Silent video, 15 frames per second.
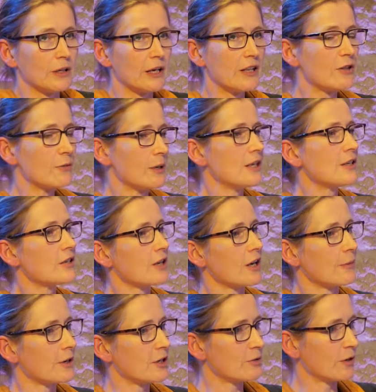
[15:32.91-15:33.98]
in the
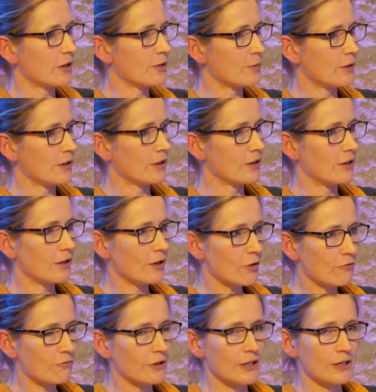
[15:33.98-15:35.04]
meantime, I did a
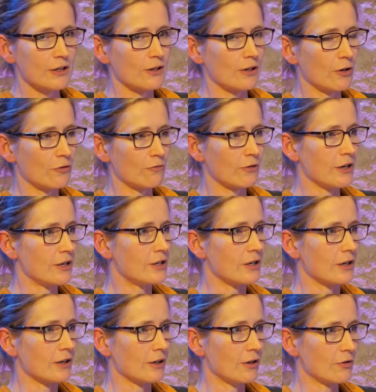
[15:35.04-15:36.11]
lot of reading and a lot of
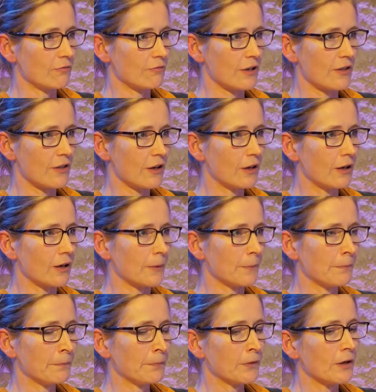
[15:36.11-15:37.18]
writing and a lot of rethinking.
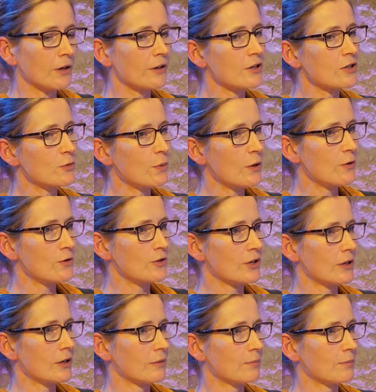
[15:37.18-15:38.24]
And I suppose
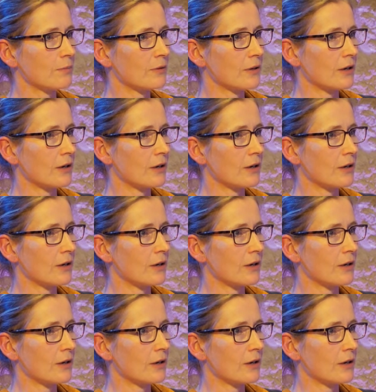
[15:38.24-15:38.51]
I